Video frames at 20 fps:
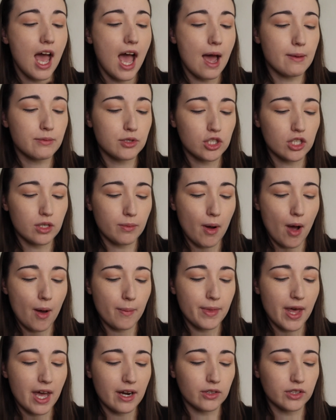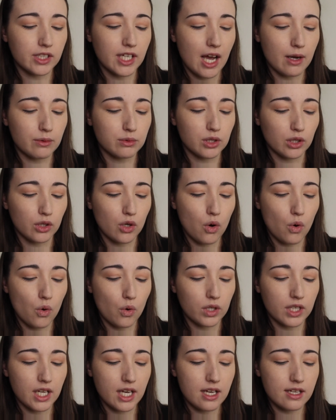I'm just going to pop that on the outer
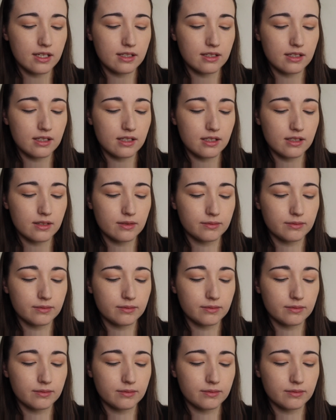corners.